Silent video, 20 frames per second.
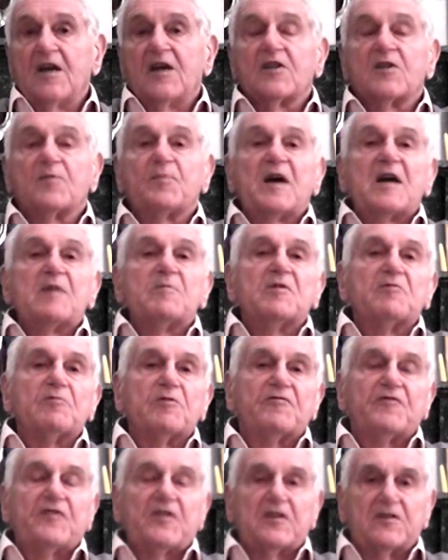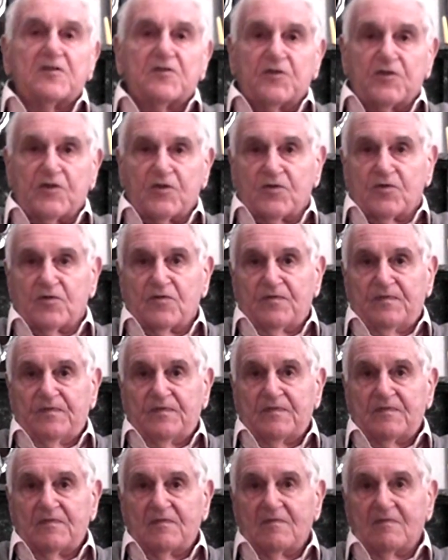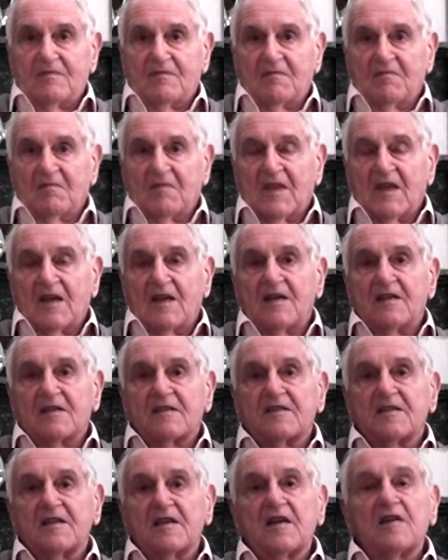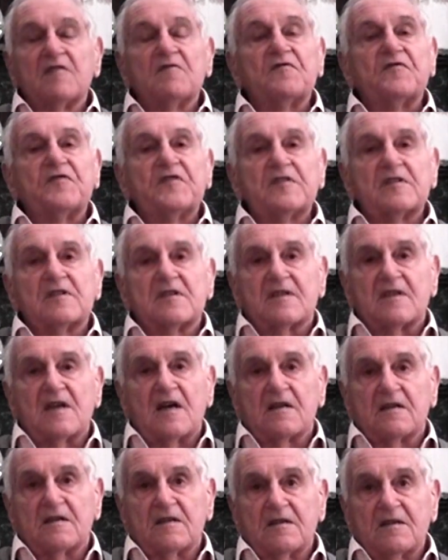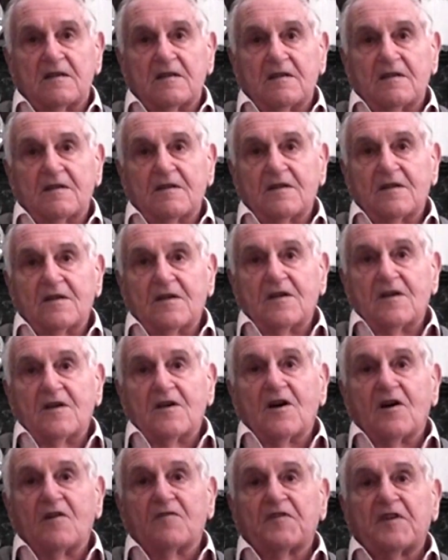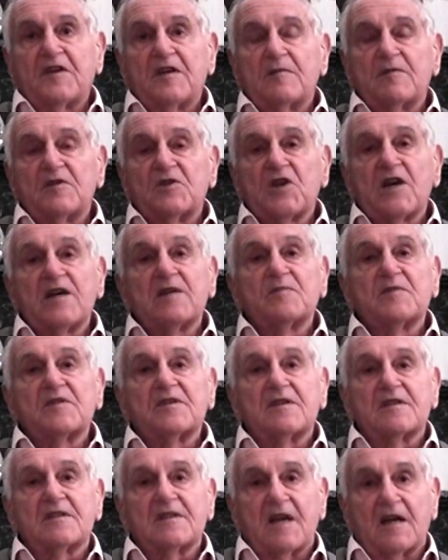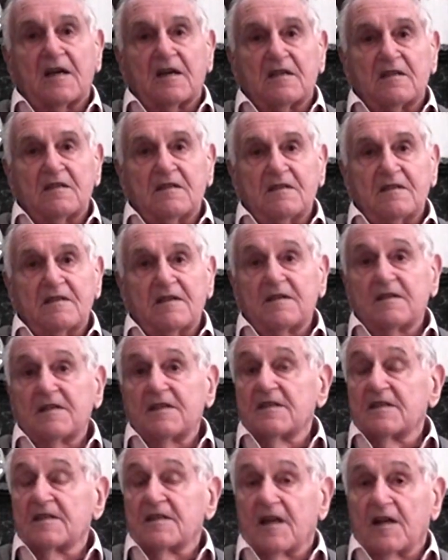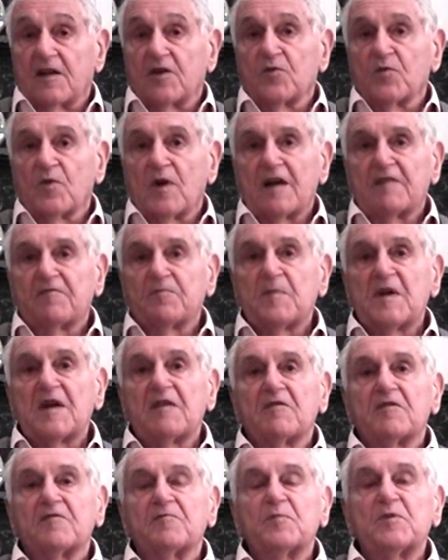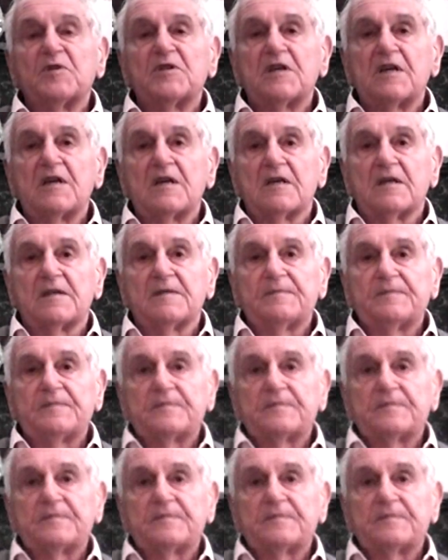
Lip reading: The baby referred to is the infant son of King James II and his second wife, Mary of Modena.